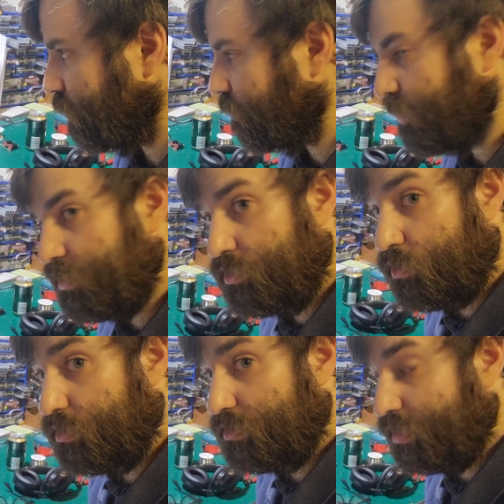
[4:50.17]
if it is
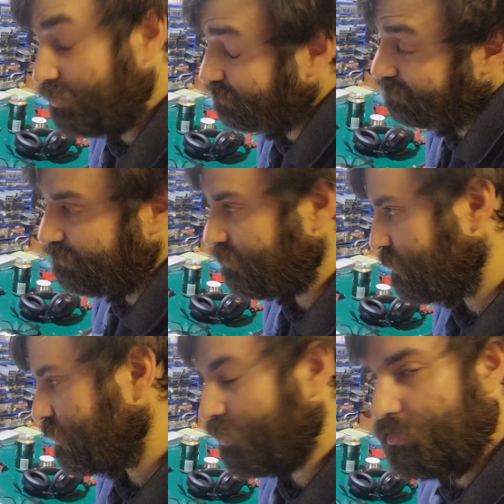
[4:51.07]
yours, then
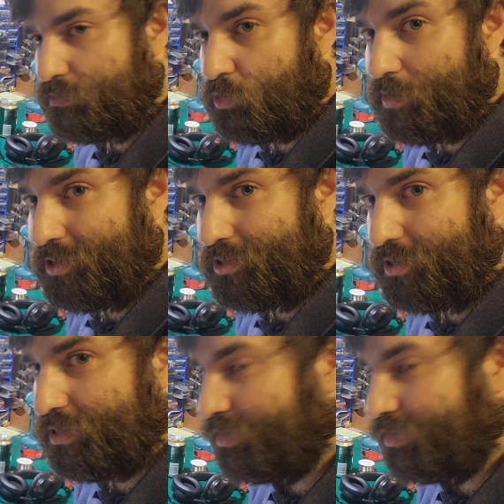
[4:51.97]
more power to you.